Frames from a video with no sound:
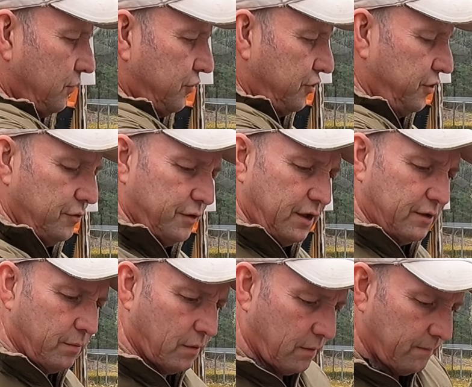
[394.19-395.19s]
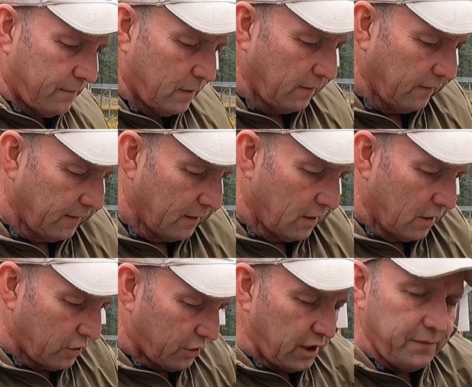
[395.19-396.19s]
I was just using this, one.
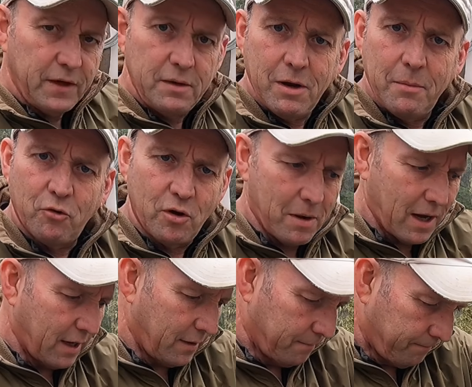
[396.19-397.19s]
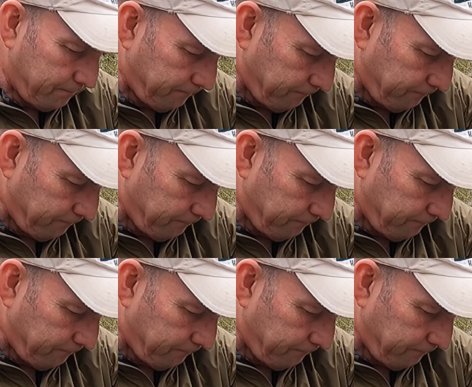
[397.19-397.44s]
Good evening, Memory Man.